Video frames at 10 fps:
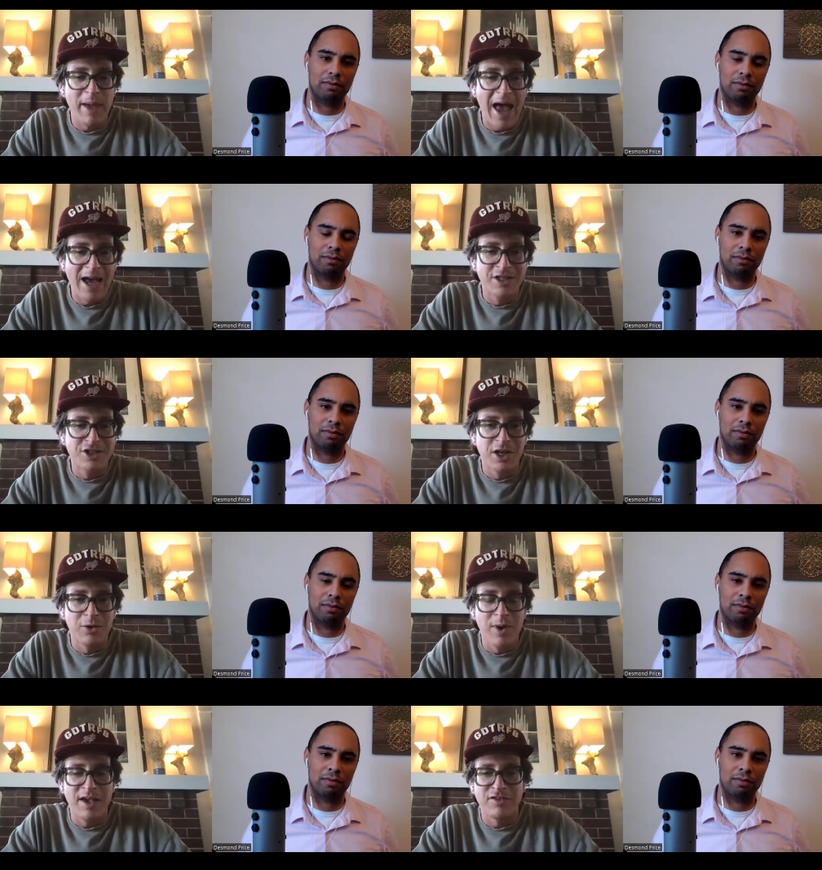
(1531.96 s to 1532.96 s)
Speaker 1: its
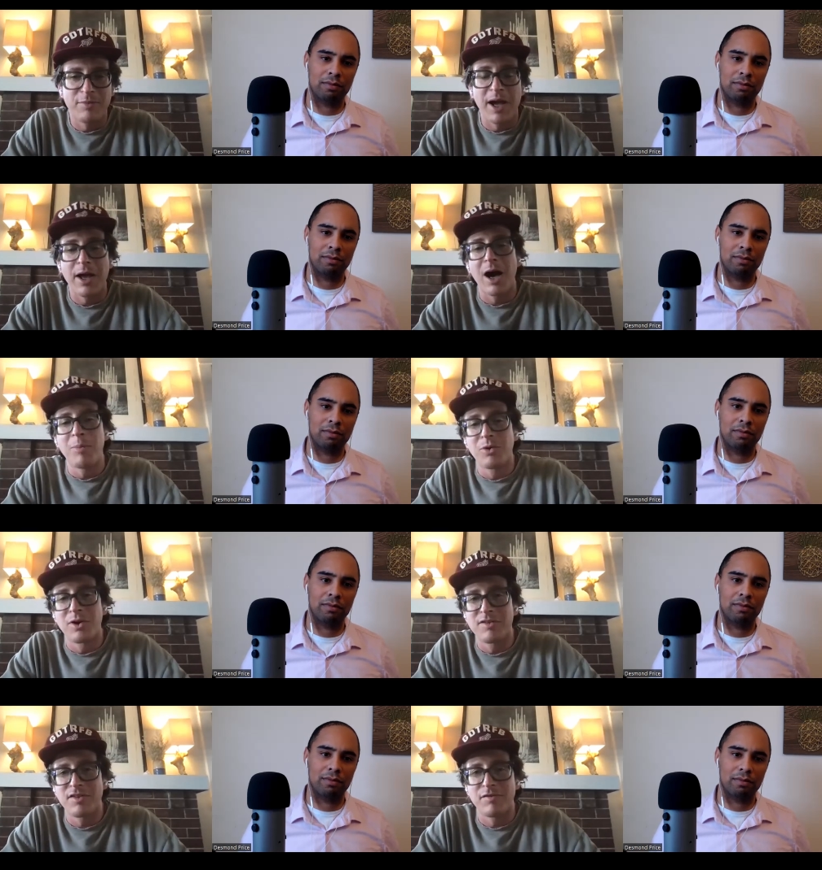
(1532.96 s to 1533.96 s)
packaging waste by
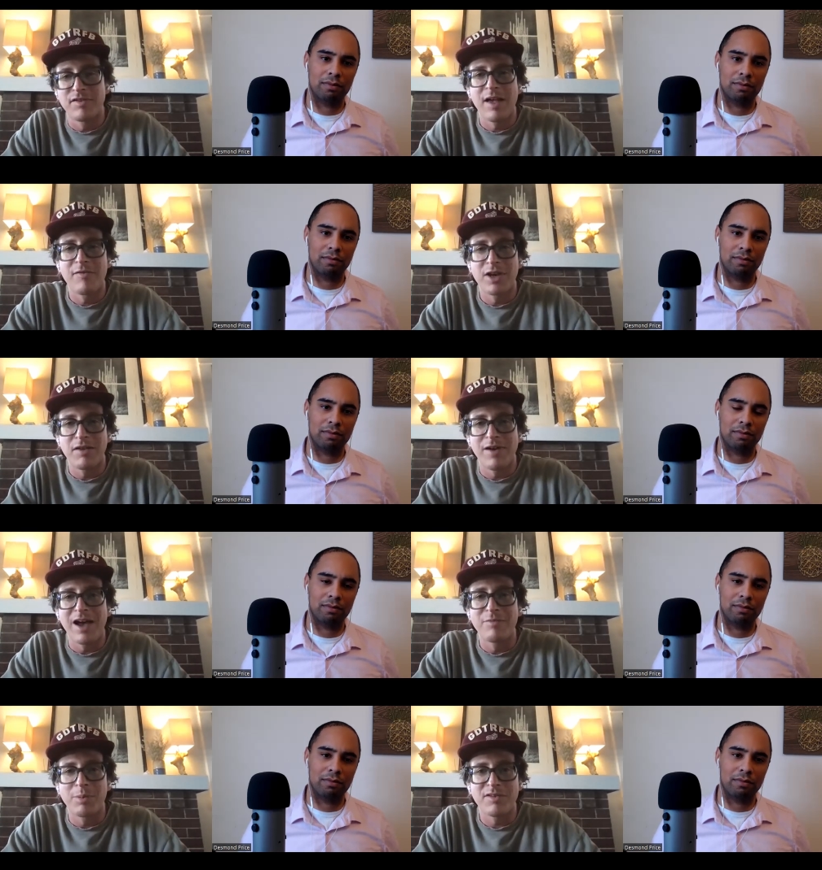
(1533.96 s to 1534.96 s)
upwards of 75%,
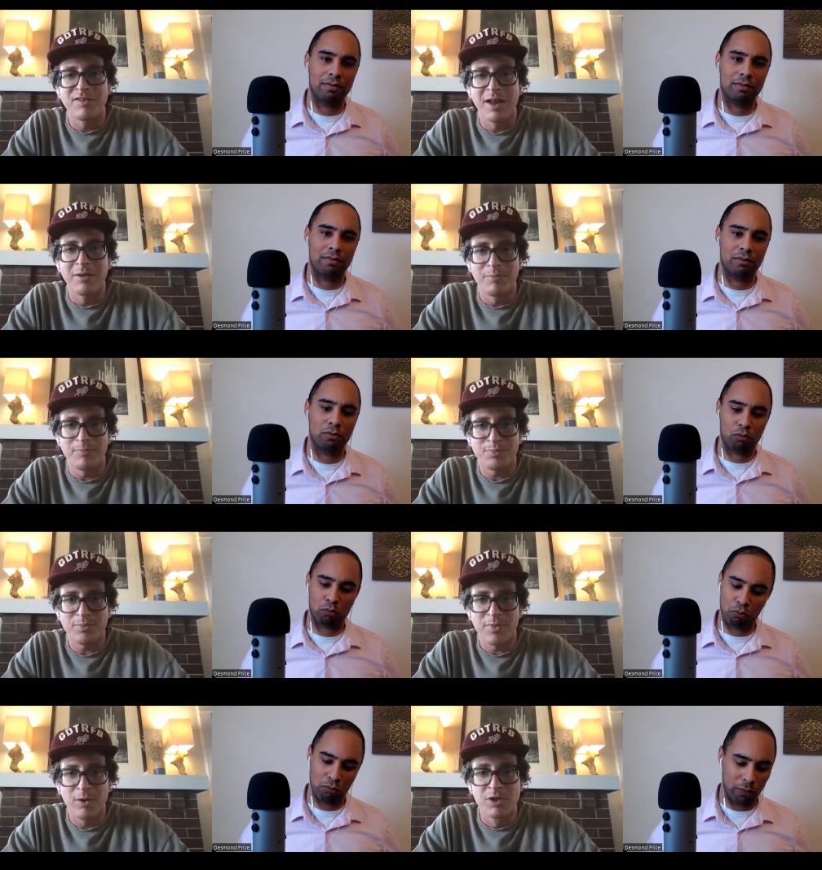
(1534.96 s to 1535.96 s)

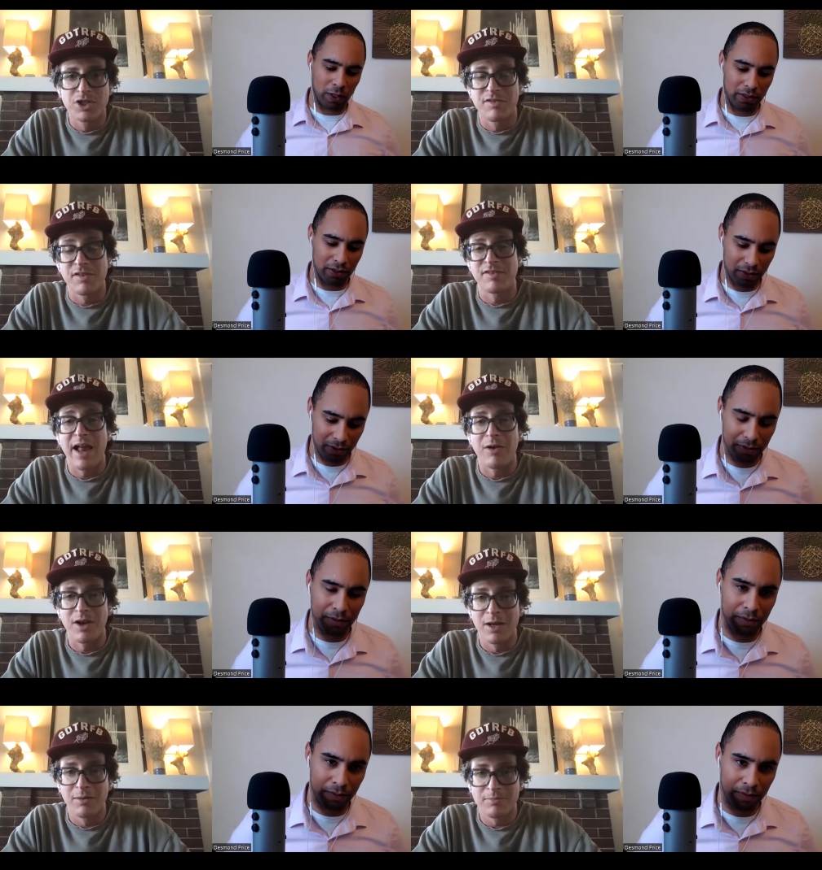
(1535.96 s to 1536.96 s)
which is
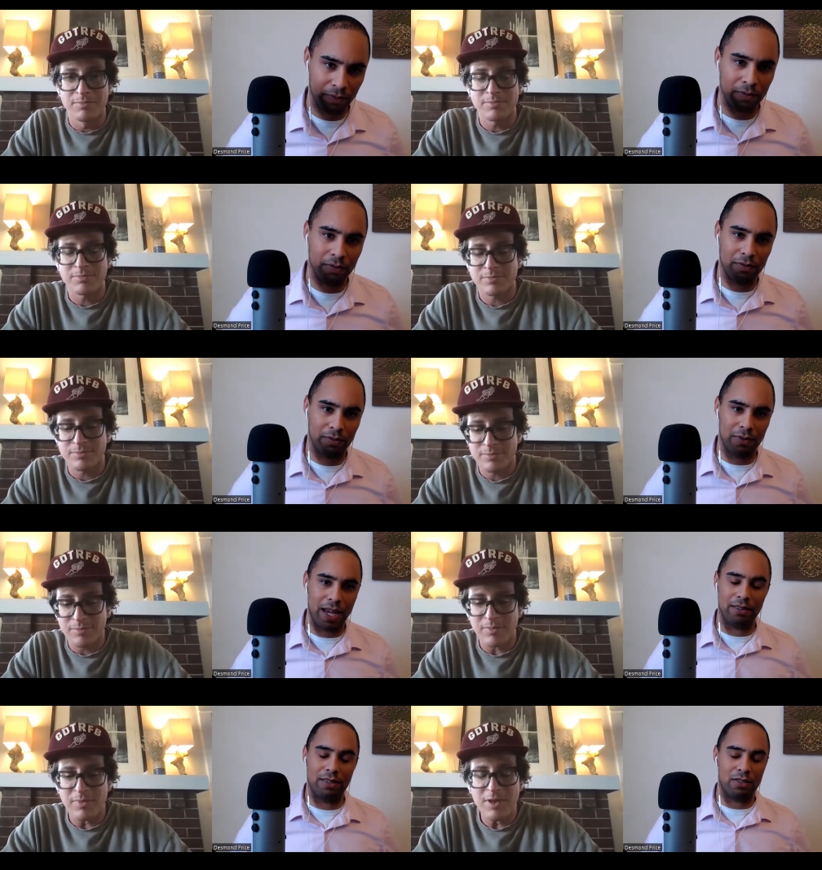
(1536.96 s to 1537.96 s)
astounding.
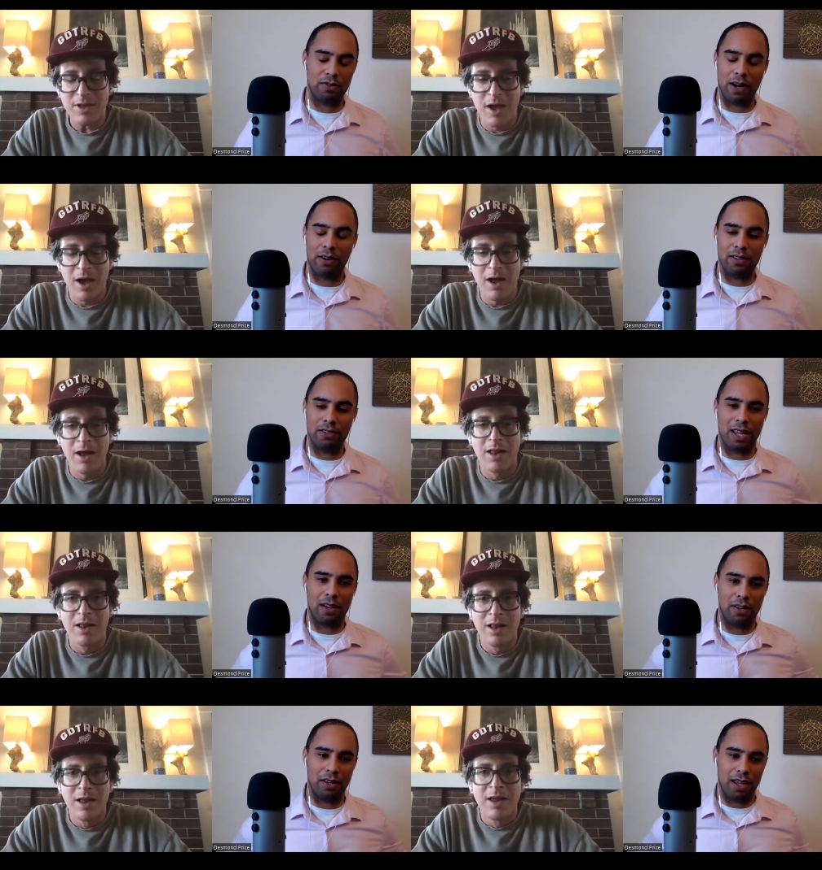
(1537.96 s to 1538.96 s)
Speaker 2: That, that's very
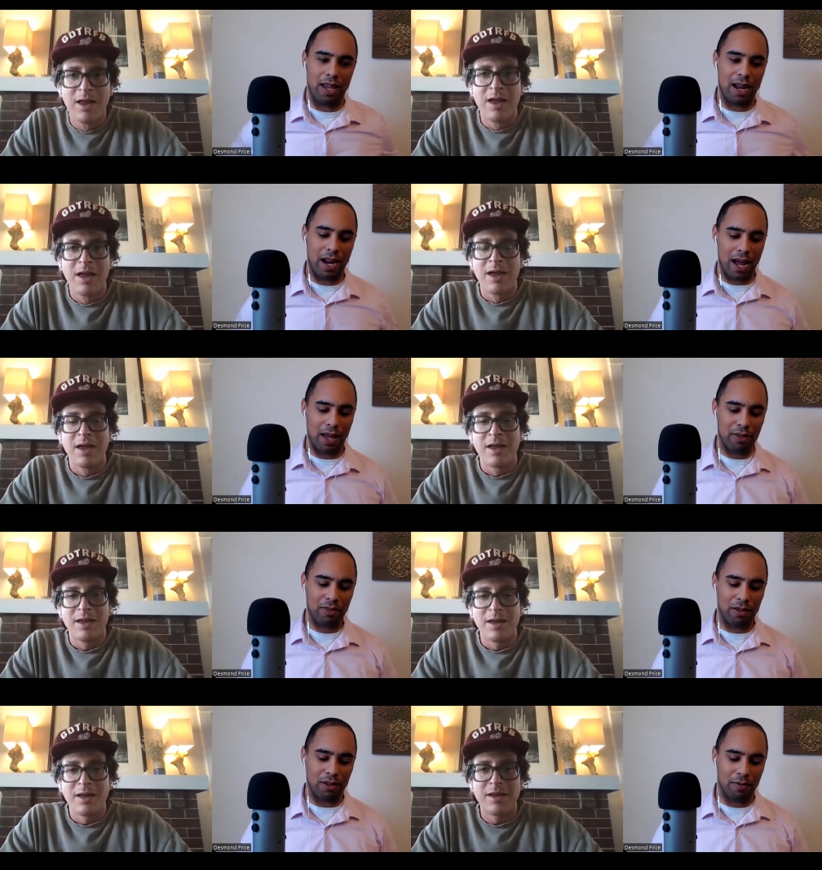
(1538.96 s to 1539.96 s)
astounding. And I, I
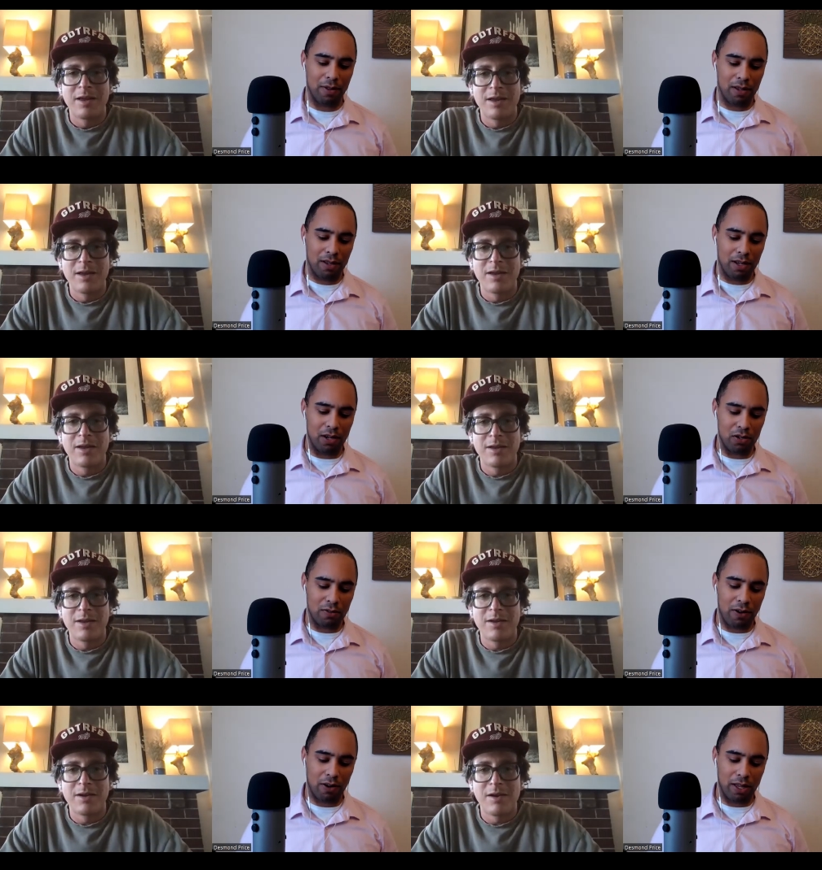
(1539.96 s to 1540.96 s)
think the, you know, just
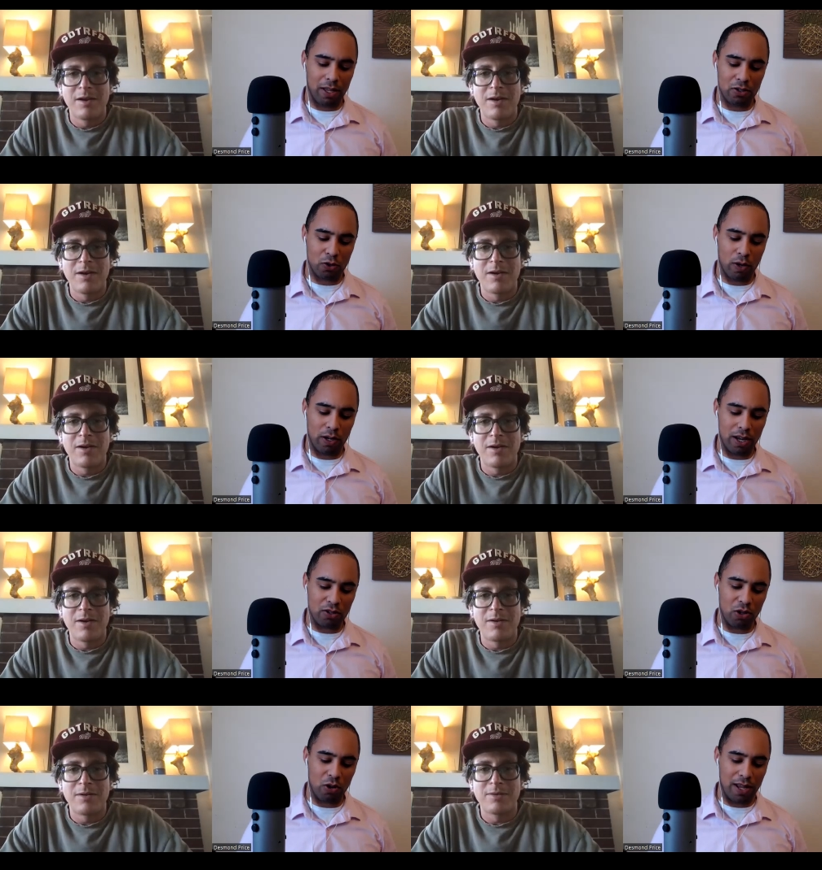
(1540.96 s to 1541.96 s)
a very, just quick
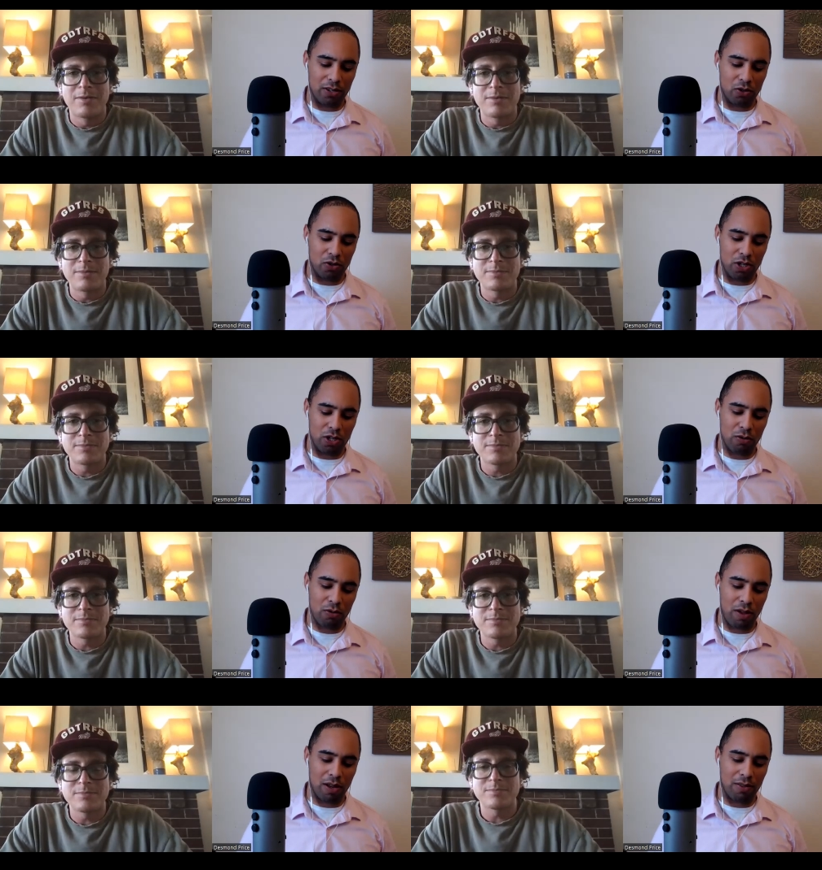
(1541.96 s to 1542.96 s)
yes or no answer. Do you
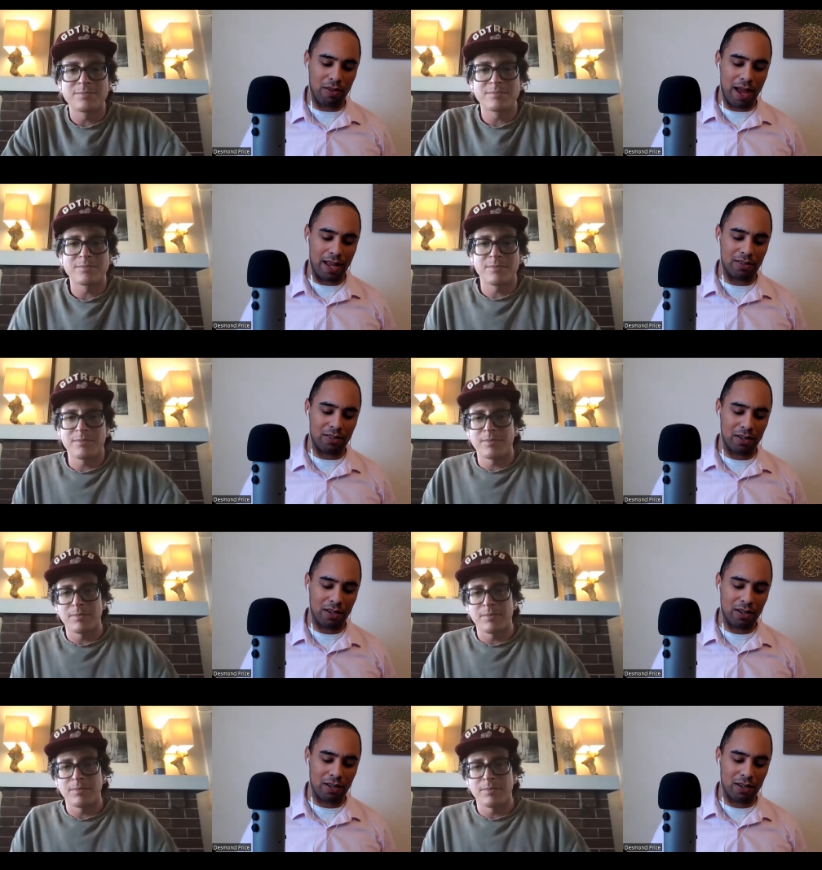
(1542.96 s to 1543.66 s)
think that